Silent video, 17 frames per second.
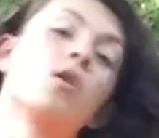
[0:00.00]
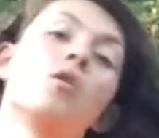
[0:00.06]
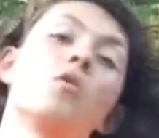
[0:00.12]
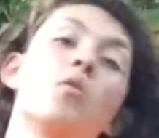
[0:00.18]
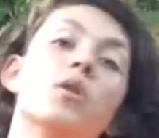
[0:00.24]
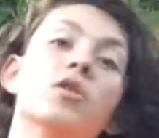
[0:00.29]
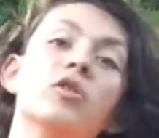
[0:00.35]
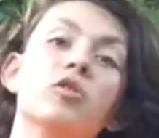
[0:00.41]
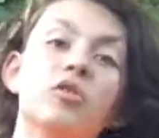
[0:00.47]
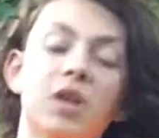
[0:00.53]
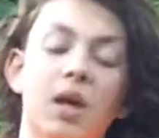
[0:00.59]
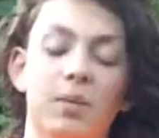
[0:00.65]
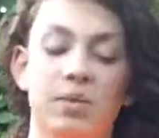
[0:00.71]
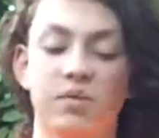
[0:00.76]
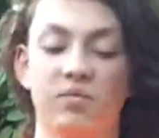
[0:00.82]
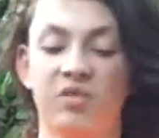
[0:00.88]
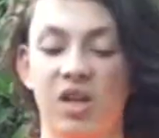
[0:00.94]
When new
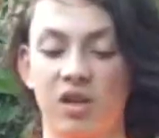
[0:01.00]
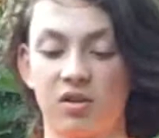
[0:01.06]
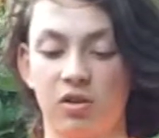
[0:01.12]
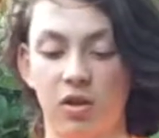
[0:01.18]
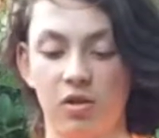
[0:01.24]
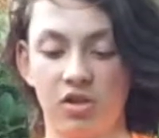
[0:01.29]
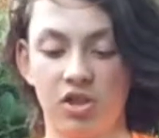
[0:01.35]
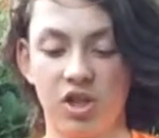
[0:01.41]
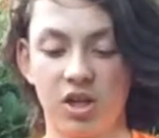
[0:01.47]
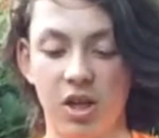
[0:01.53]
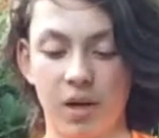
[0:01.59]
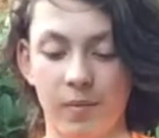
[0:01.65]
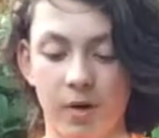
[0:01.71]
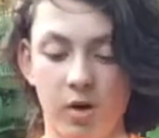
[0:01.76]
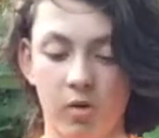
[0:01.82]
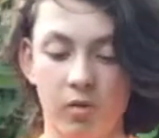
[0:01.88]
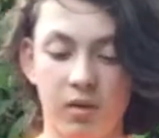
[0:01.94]
types of technology come
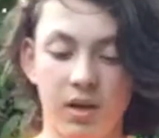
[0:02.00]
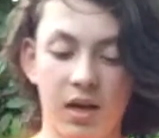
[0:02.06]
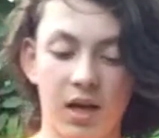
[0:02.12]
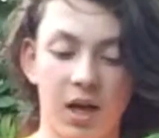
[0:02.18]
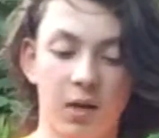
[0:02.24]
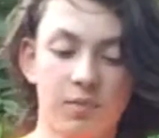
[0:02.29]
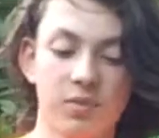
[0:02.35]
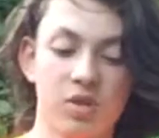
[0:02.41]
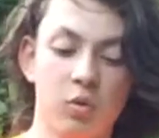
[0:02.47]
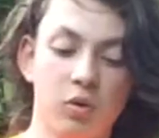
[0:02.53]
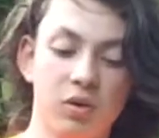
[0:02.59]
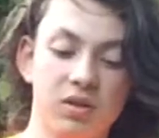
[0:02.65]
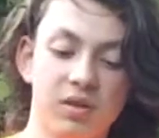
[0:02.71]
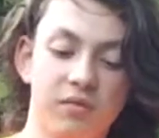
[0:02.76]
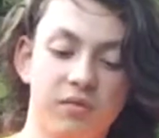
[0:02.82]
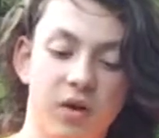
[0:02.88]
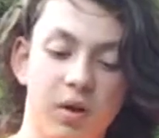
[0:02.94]
out, it helps the world
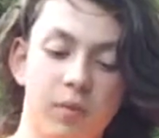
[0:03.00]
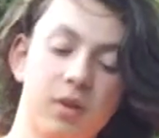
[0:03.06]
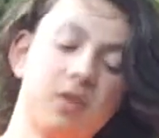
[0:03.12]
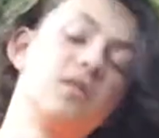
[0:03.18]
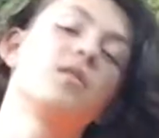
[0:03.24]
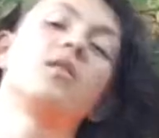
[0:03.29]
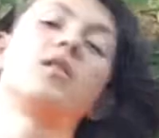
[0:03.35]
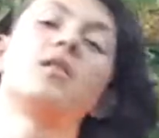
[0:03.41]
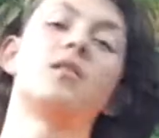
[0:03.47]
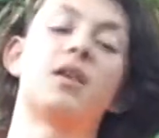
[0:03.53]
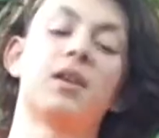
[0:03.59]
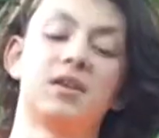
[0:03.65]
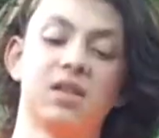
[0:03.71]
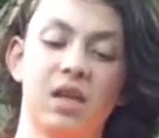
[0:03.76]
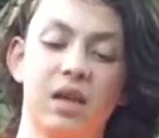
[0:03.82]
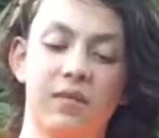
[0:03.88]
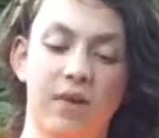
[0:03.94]
environmentally, like
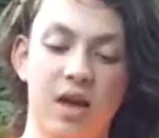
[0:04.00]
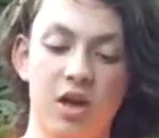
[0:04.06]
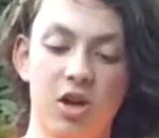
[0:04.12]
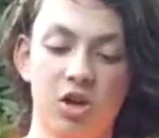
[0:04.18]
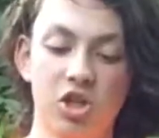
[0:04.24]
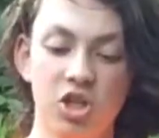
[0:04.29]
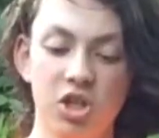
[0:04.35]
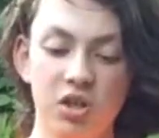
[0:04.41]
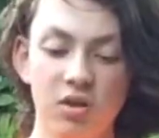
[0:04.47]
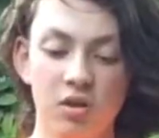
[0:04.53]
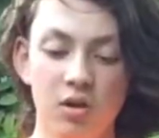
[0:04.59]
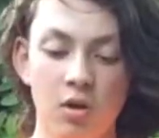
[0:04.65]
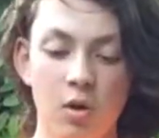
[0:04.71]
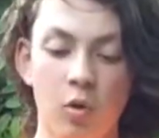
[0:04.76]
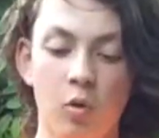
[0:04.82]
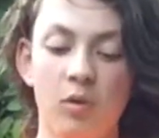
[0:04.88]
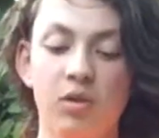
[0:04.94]
saving energy
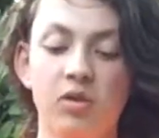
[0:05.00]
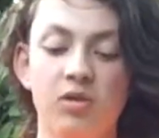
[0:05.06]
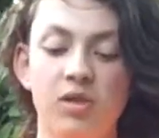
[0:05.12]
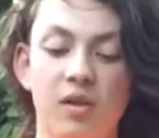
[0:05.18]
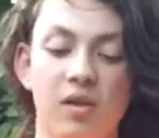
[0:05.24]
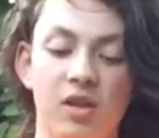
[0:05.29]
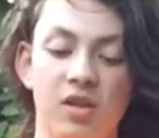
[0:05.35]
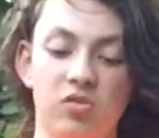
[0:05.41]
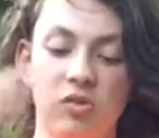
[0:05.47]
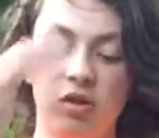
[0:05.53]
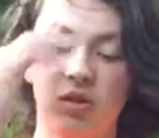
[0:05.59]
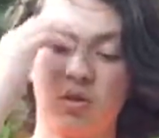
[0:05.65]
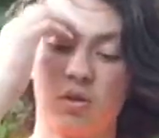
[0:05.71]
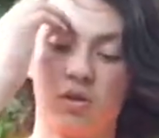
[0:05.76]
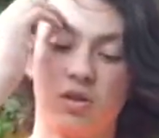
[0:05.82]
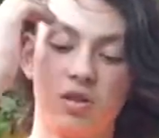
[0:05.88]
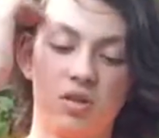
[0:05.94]
or using less
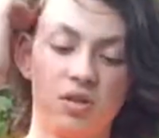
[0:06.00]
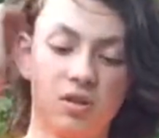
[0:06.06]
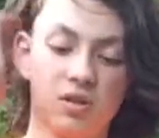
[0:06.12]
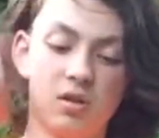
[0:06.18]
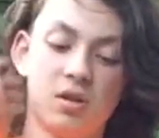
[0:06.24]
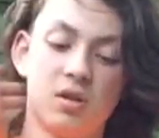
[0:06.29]
resources.